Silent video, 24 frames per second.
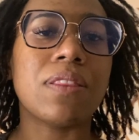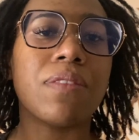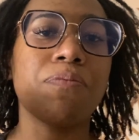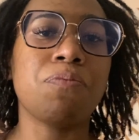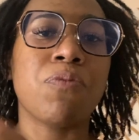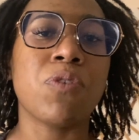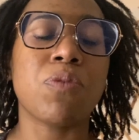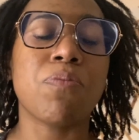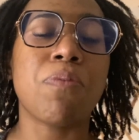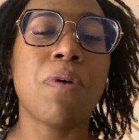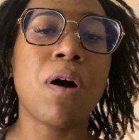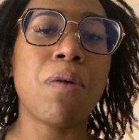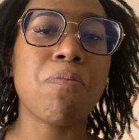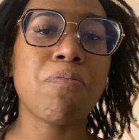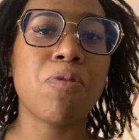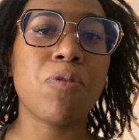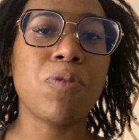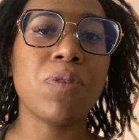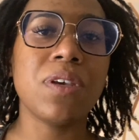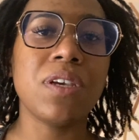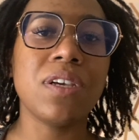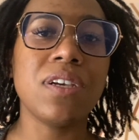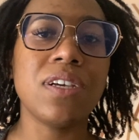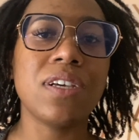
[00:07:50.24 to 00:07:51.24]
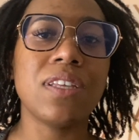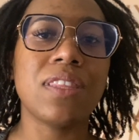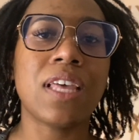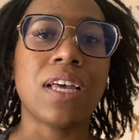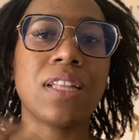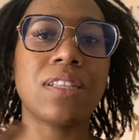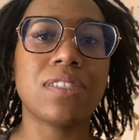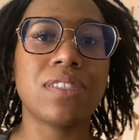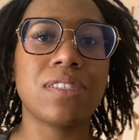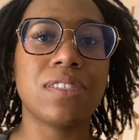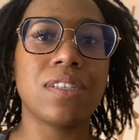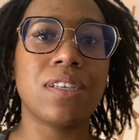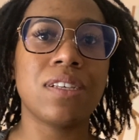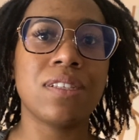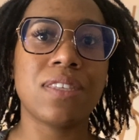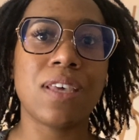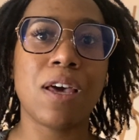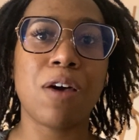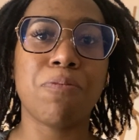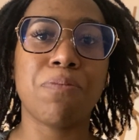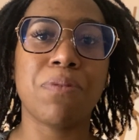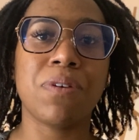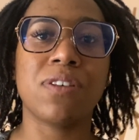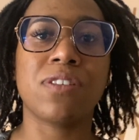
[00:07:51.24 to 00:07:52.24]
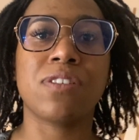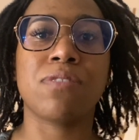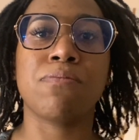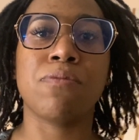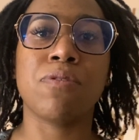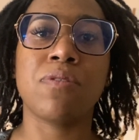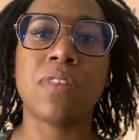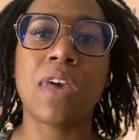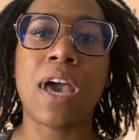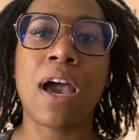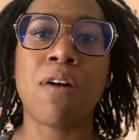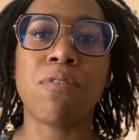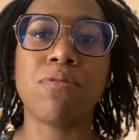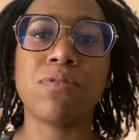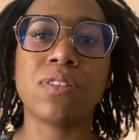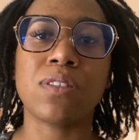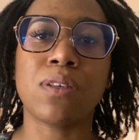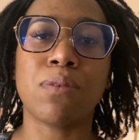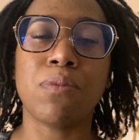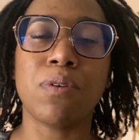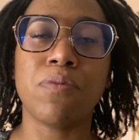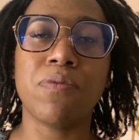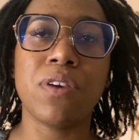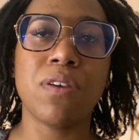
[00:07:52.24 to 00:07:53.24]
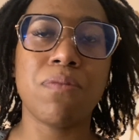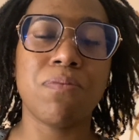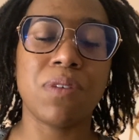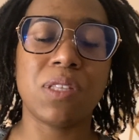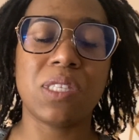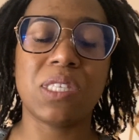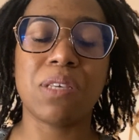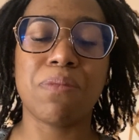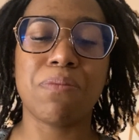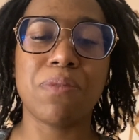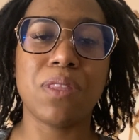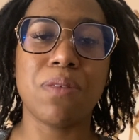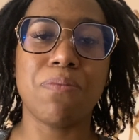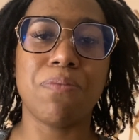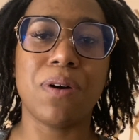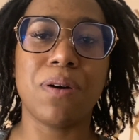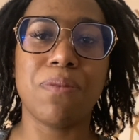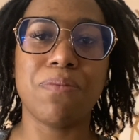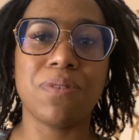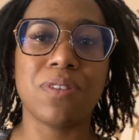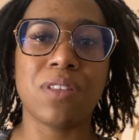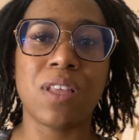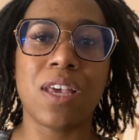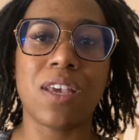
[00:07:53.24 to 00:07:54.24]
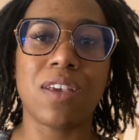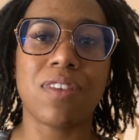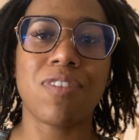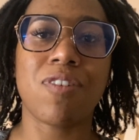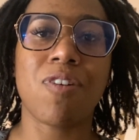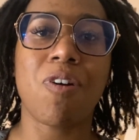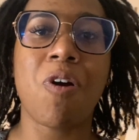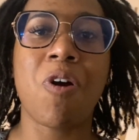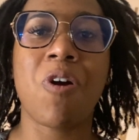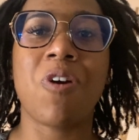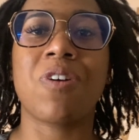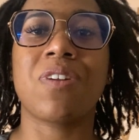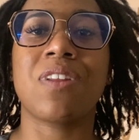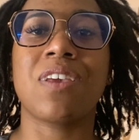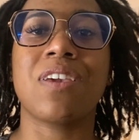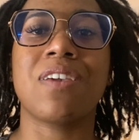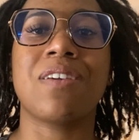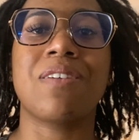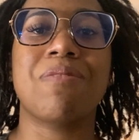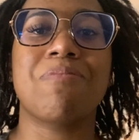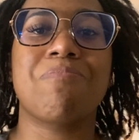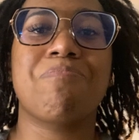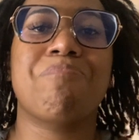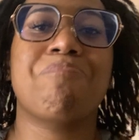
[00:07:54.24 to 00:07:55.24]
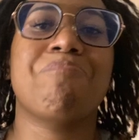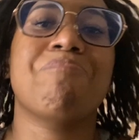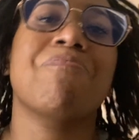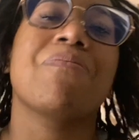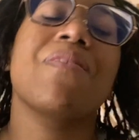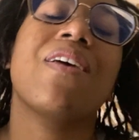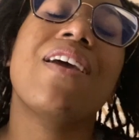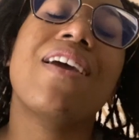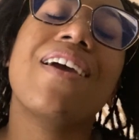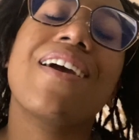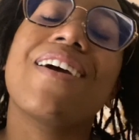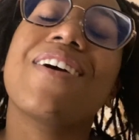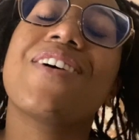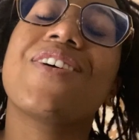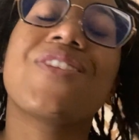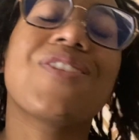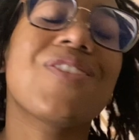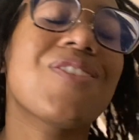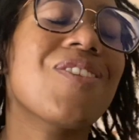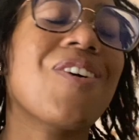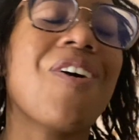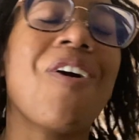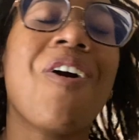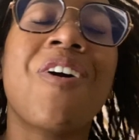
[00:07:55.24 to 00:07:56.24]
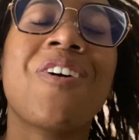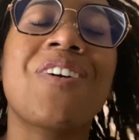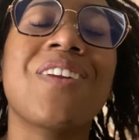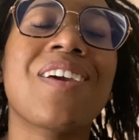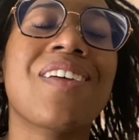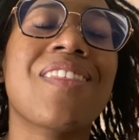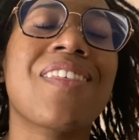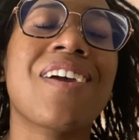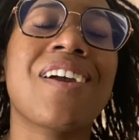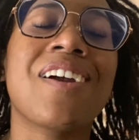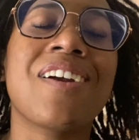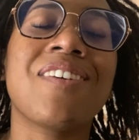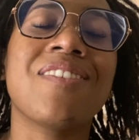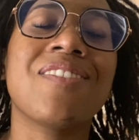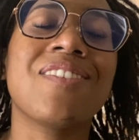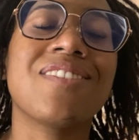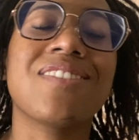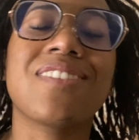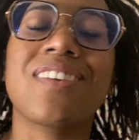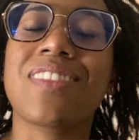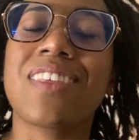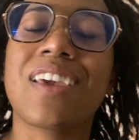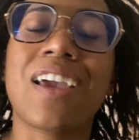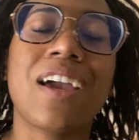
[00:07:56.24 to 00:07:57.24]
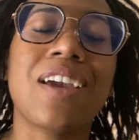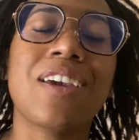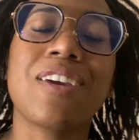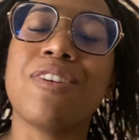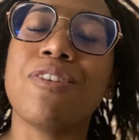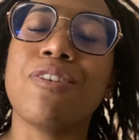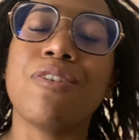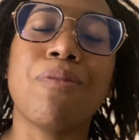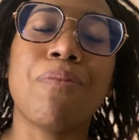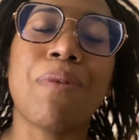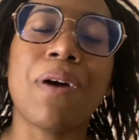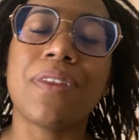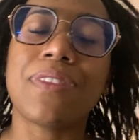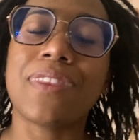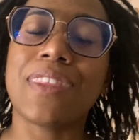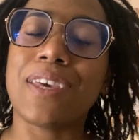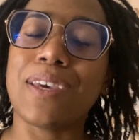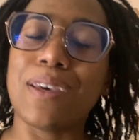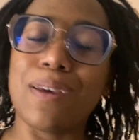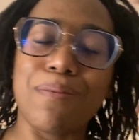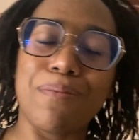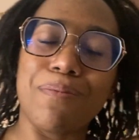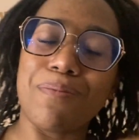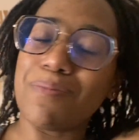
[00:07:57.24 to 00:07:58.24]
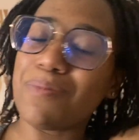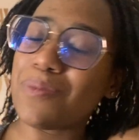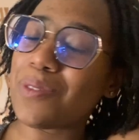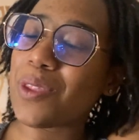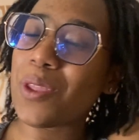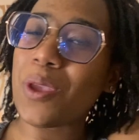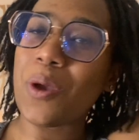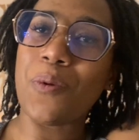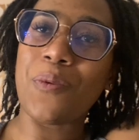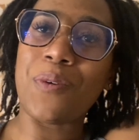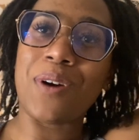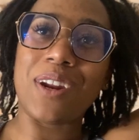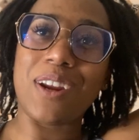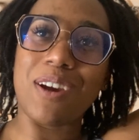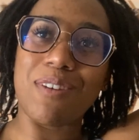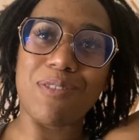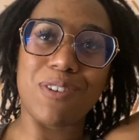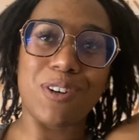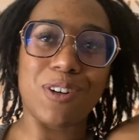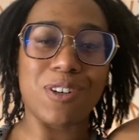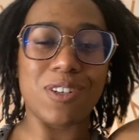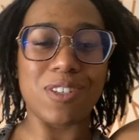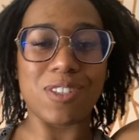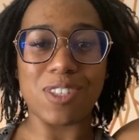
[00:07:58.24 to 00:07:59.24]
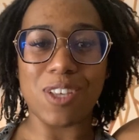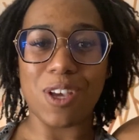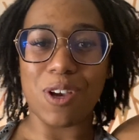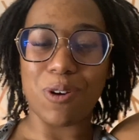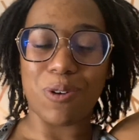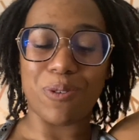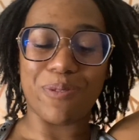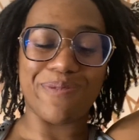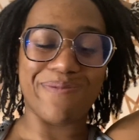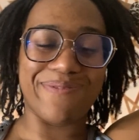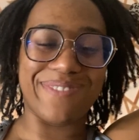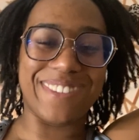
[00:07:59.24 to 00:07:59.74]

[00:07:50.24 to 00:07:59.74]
With palm rolling, it's helping smooth out some of it, but some of the bumps, like, they're already there. There's nothing I can do about them, whatever. So